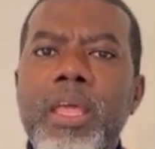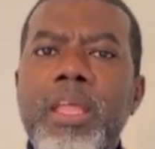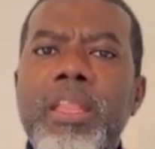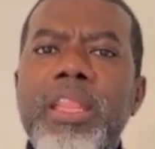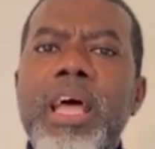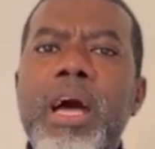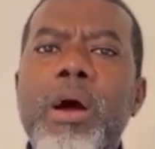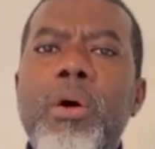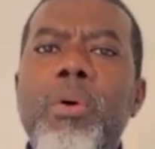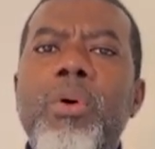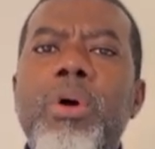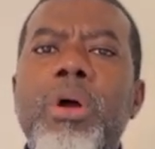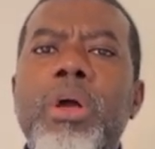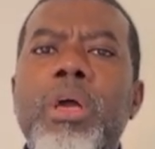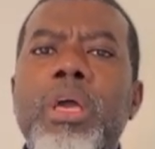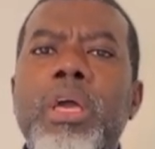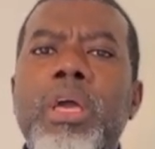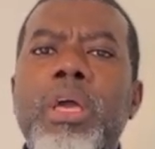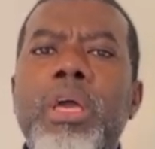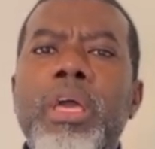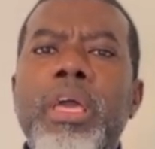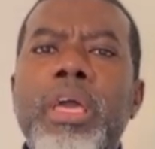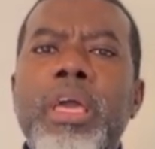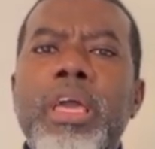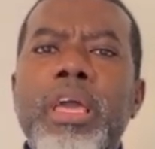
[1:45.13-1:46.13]
Now,
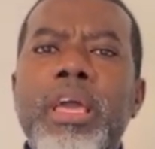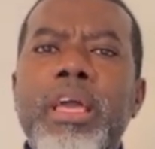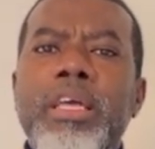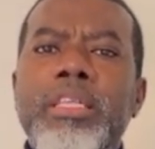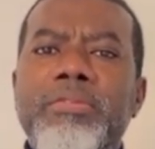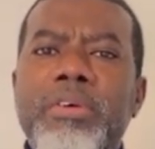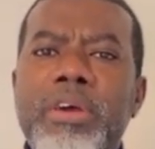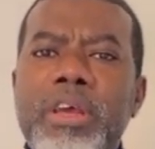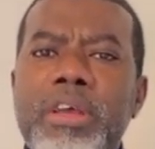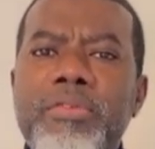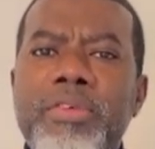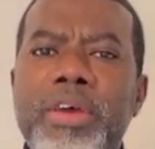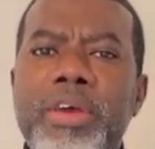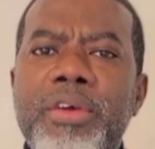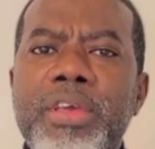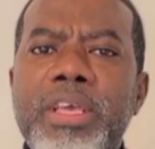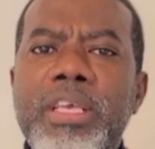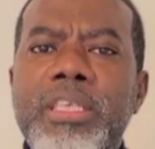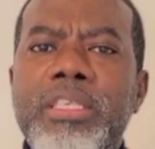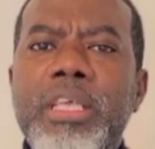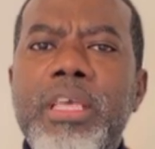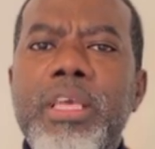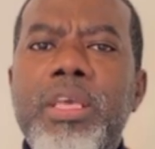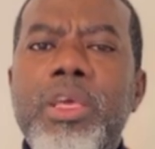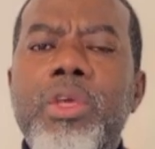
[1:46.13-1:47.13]
it's very, very
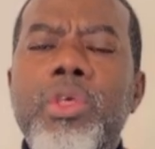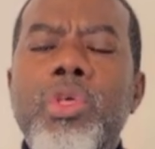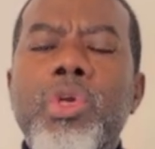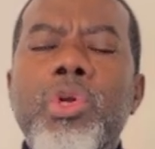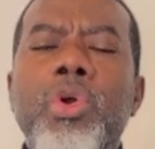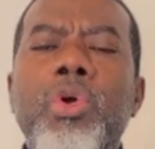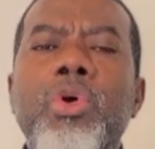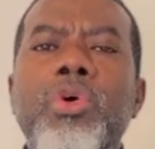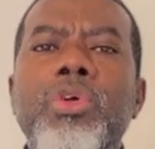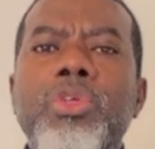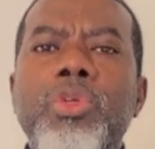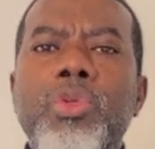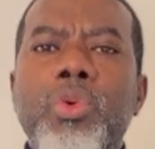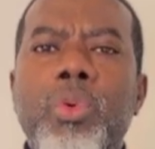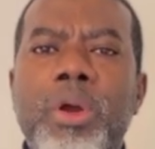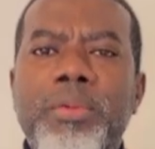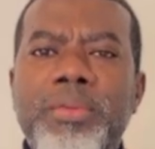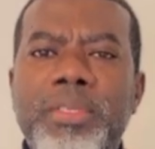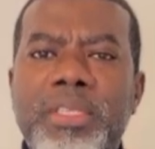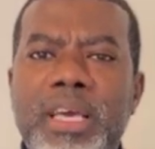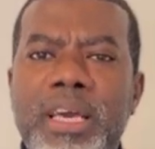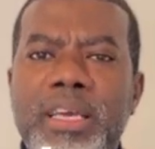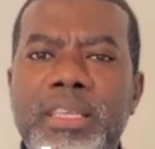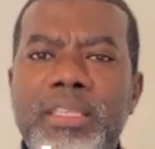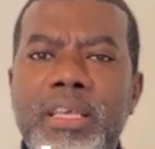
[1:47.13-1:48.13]
easy. You go to the
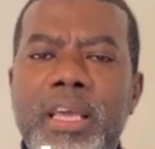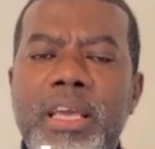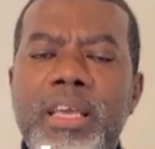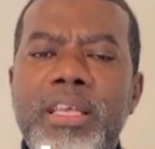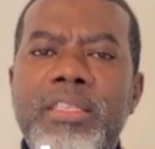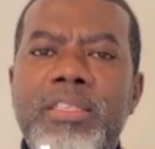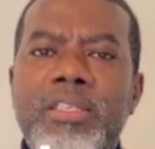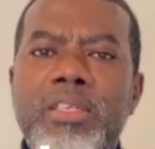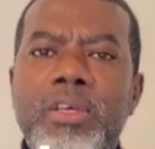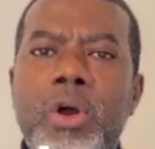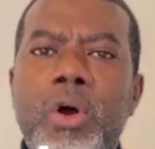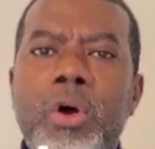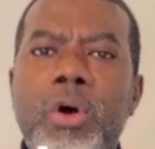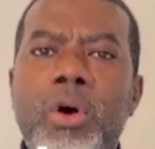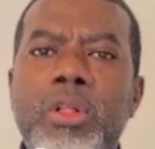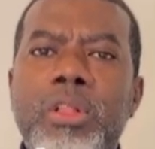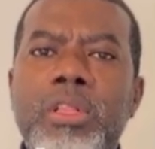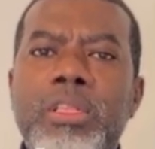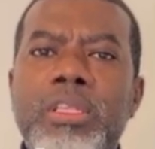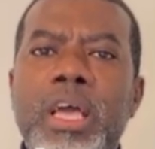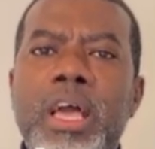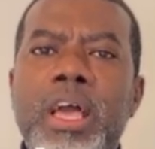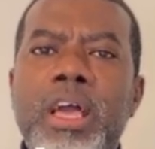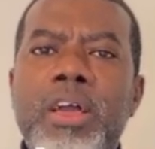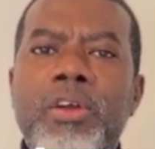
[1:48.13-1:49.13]
website. It's
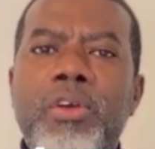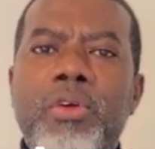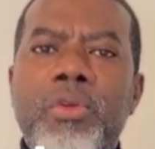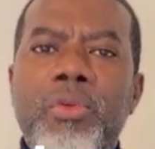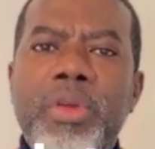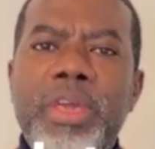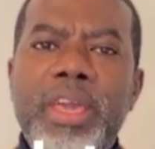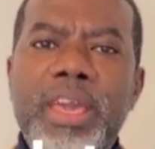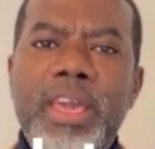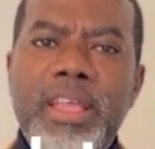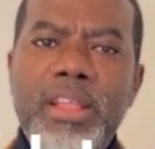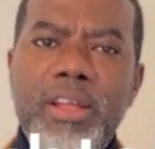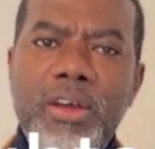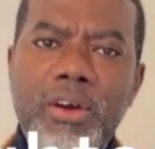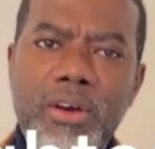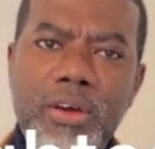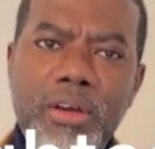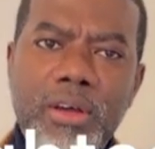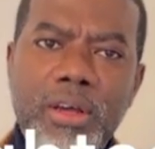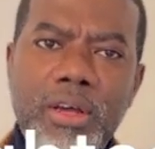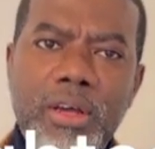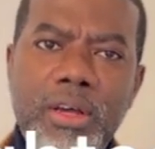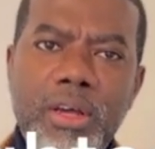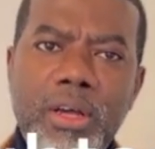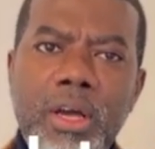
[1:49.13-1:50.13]
called
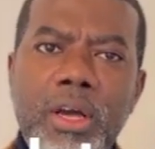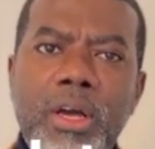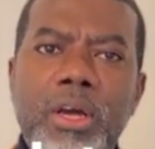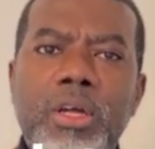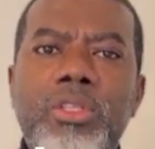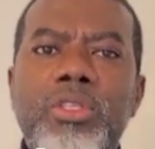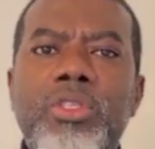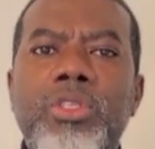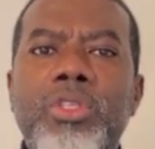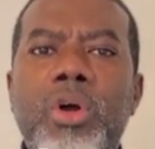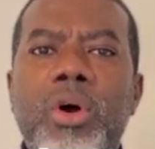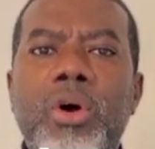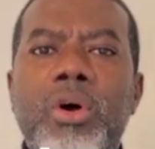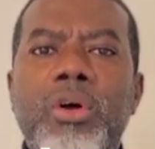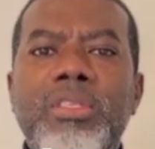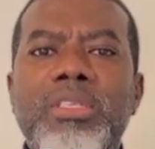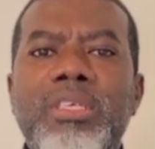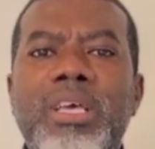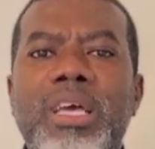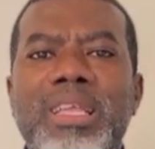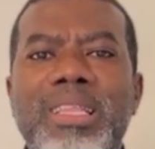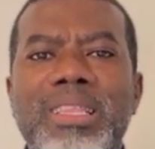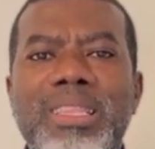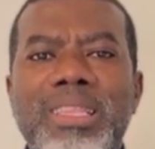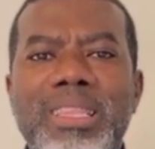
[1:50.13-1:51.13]

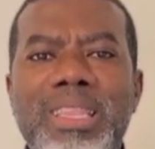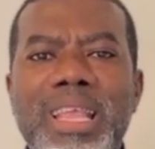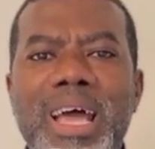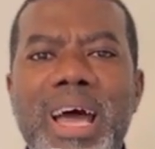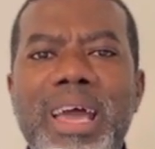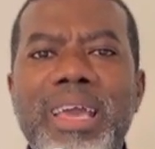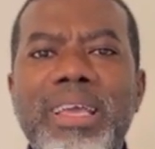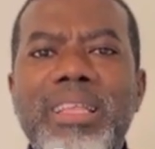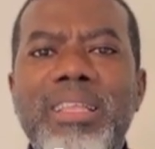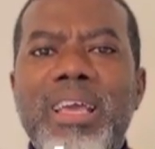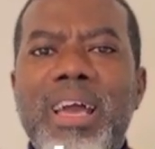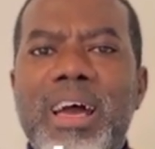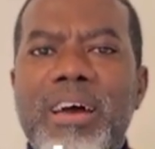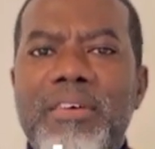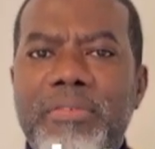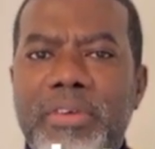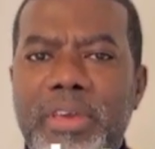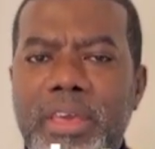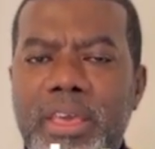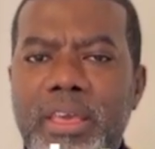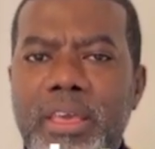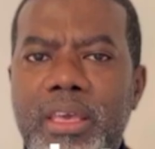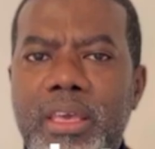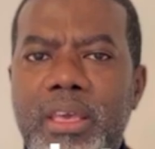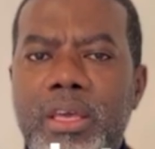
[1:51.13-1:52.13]

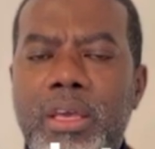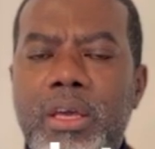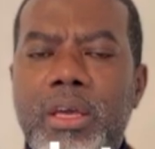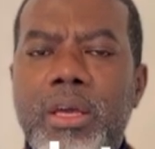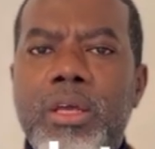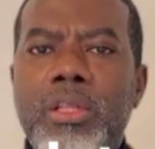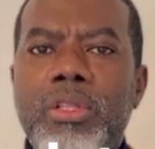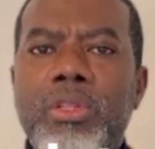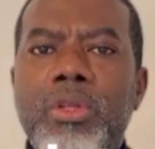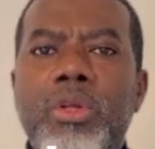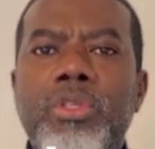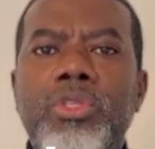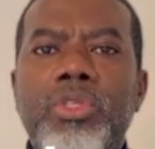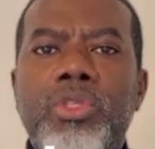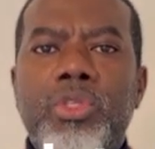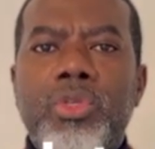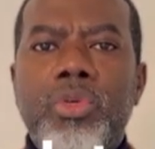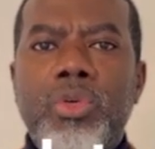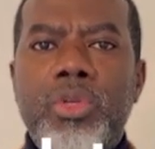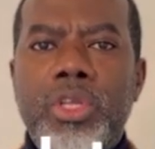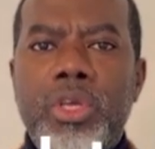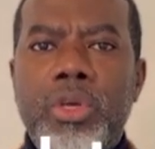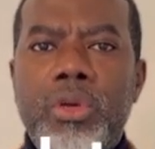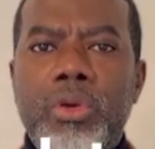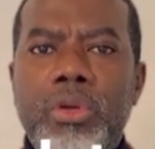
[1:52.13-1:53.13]

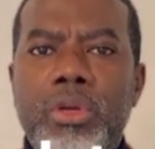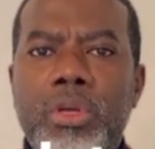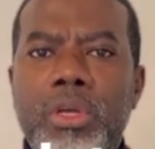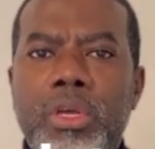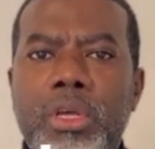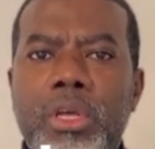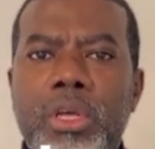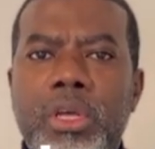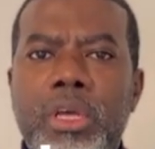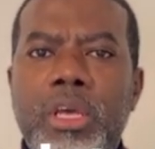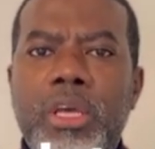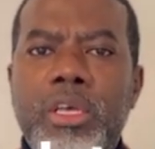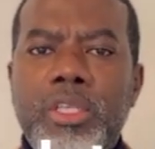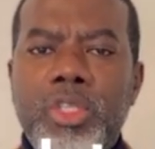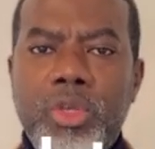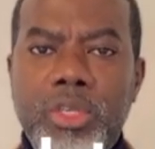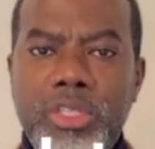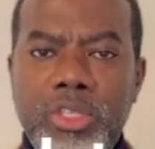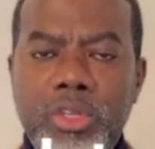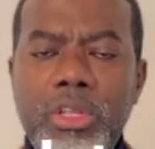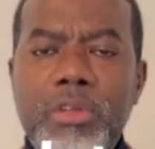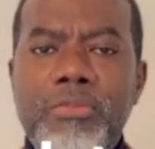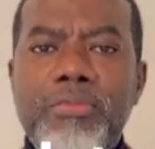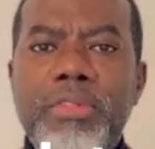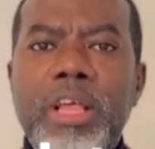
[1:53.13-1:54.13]
creator.nightcafe.studio. So
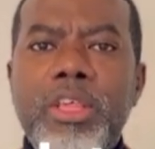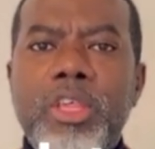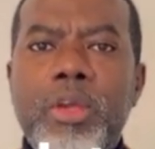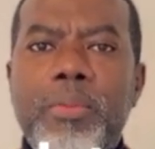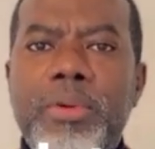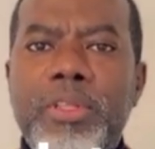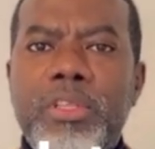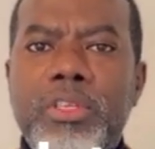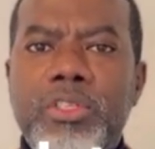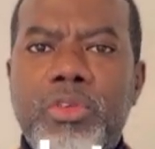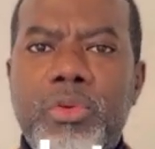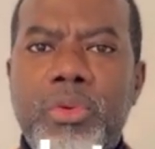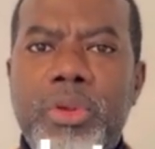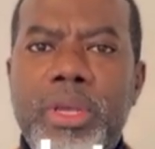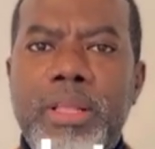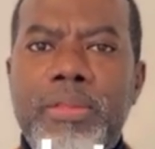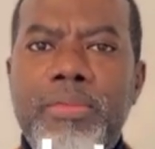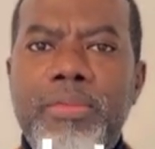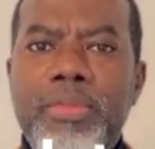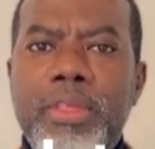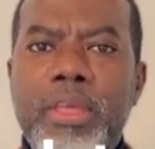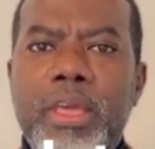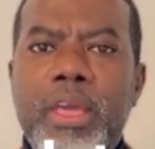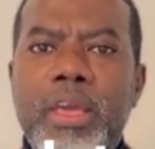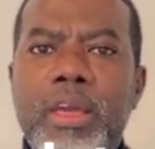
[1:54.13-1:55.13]
it's going to flash up on the
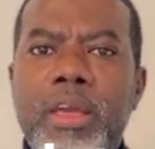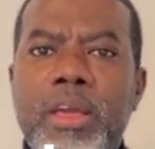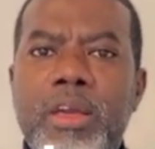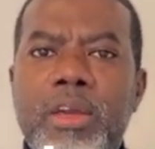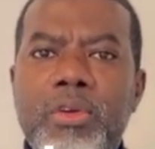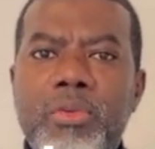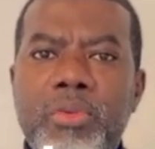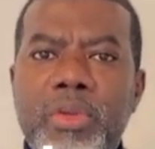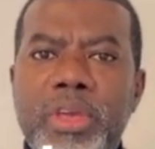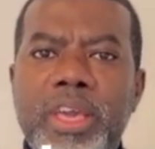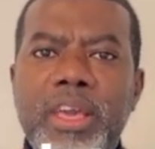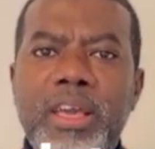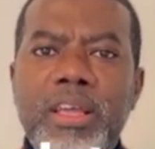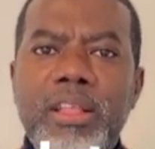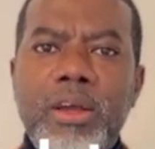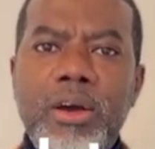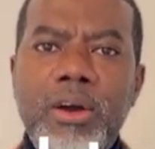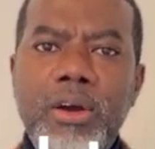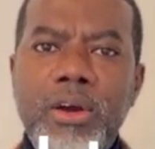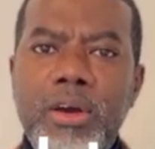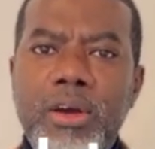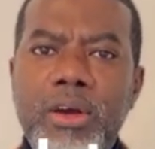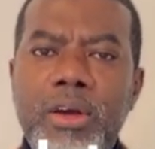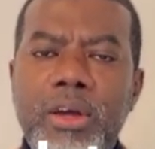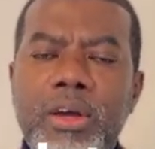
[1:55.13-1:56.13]
screen,
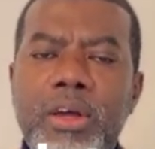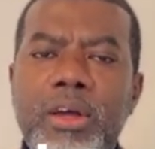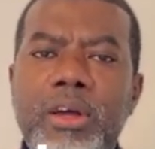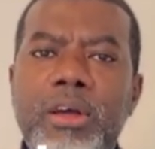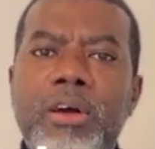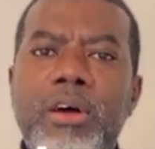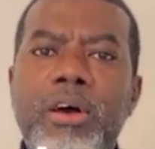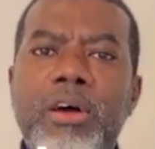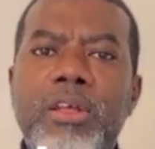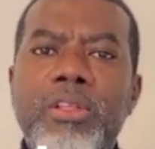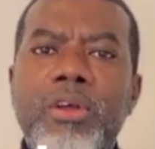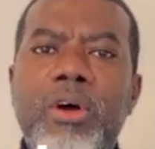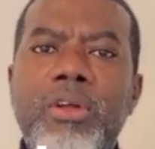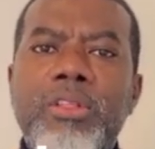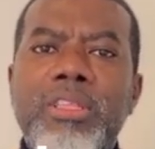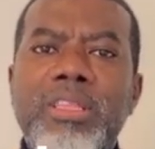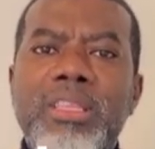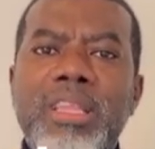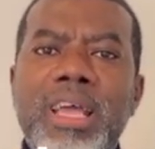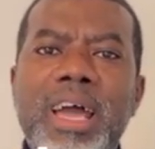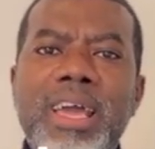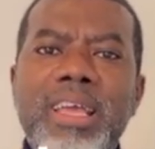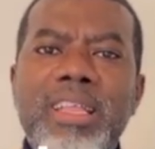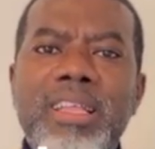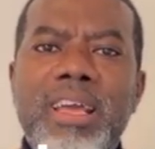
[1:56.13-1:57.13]

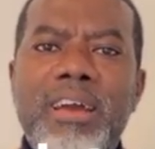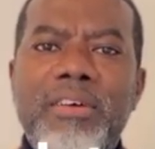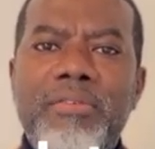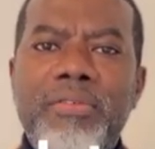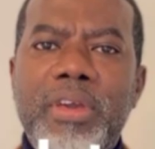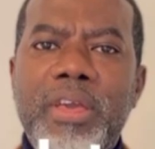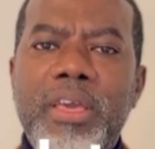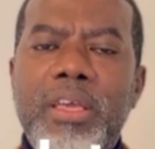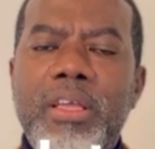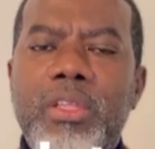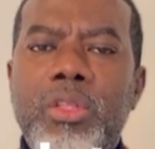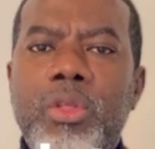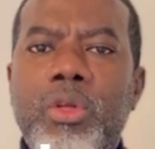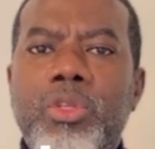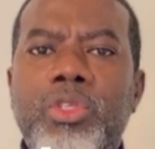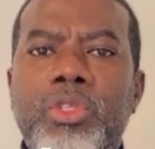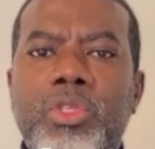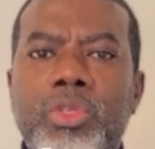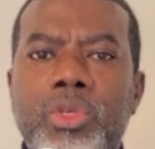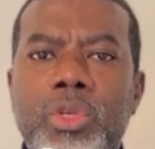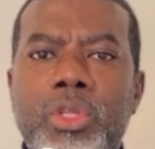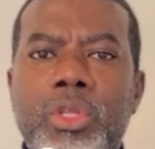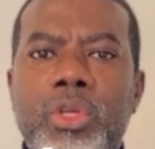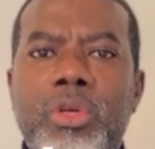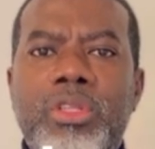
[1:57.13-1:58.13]

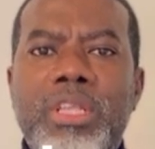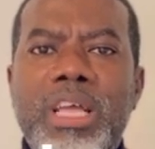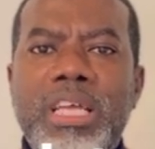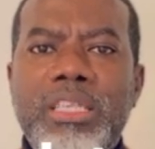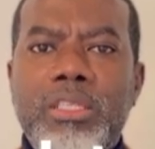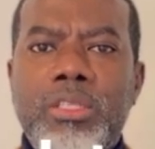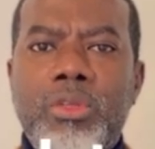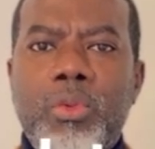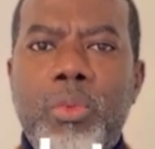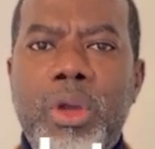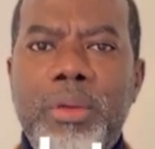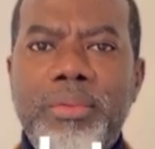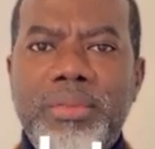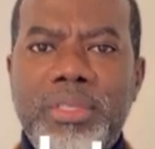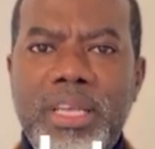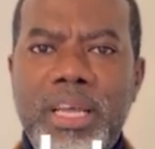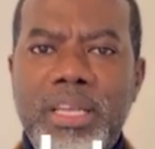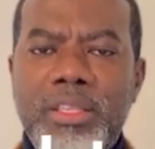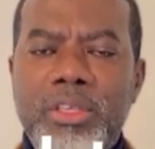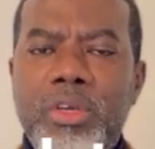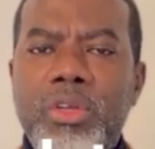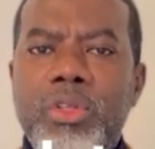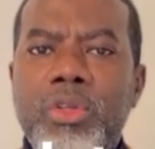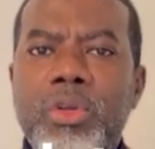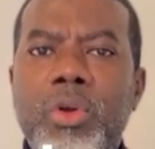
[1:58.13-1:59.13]
creator.nightcafe.studio. That's the
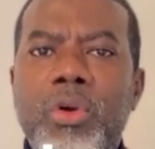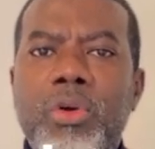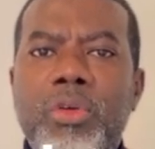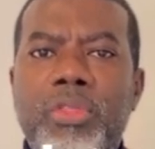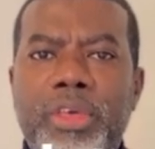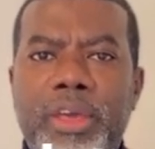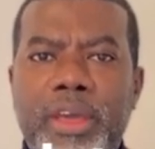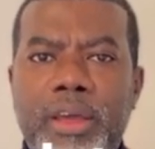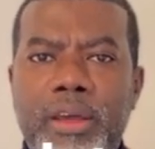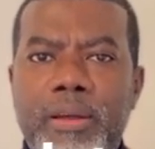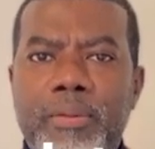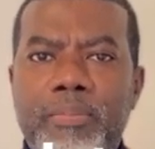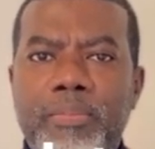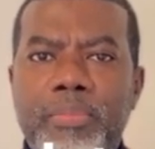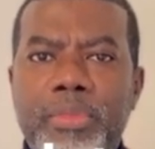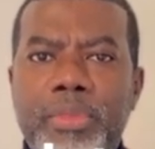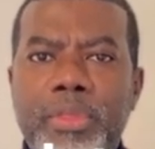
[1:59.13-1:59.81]
website. You're going to go there.